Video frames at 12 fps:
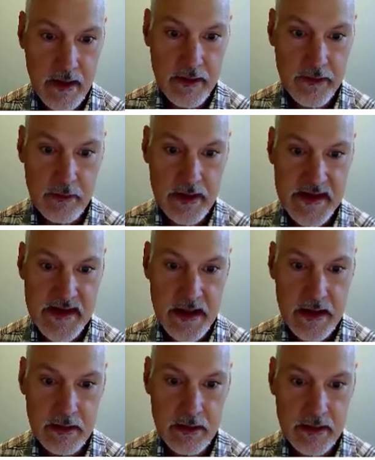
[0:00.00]
So let's
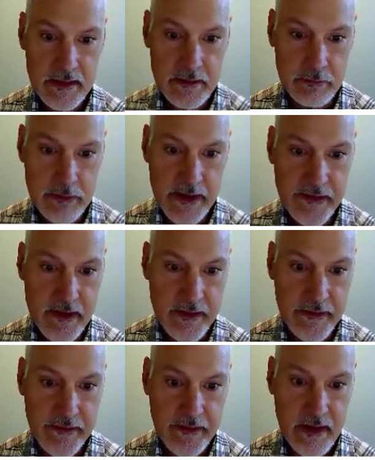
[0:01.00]
take a look at the
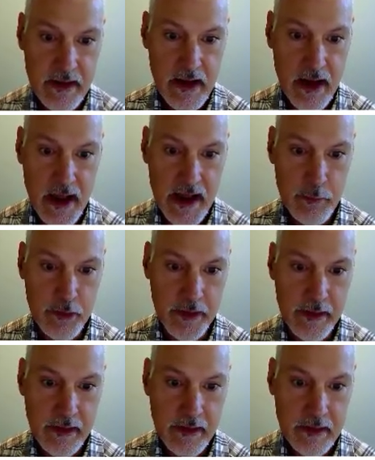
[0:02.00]
resonance
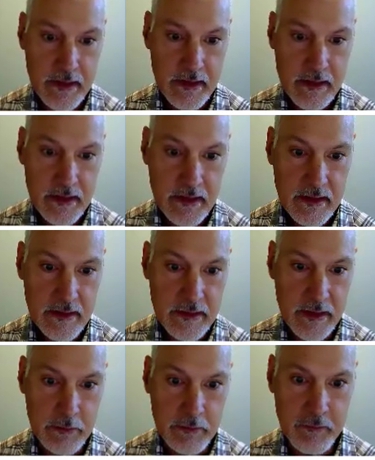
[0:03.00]
hybrid
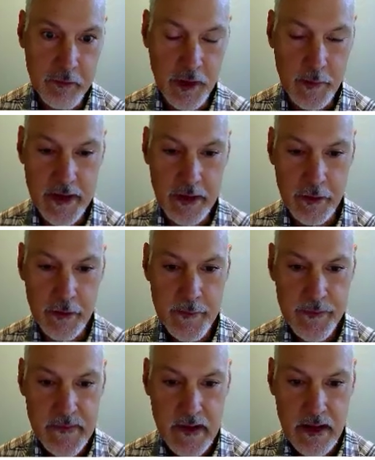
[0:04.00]
that would form here.
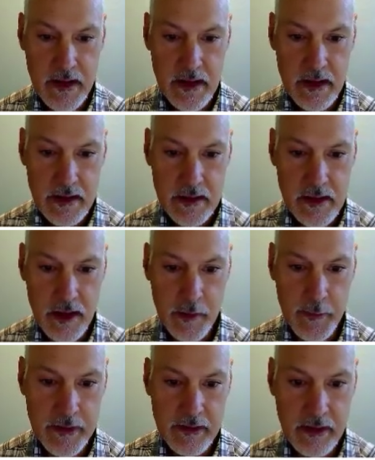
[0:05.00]

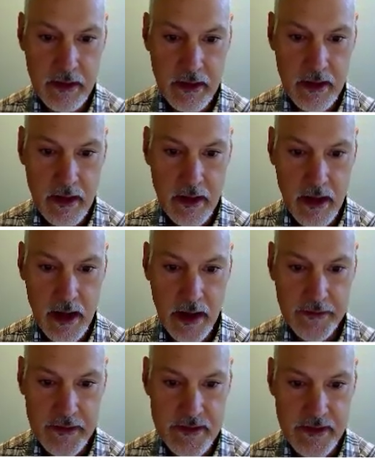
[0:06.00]
Carbon,
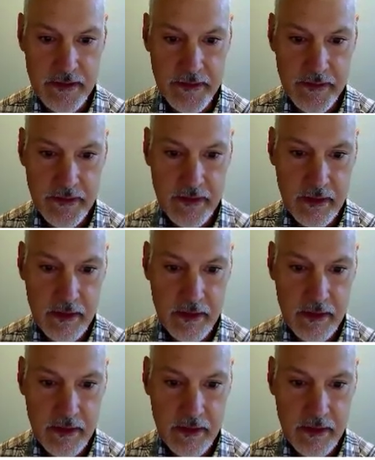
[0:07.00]
oxygens.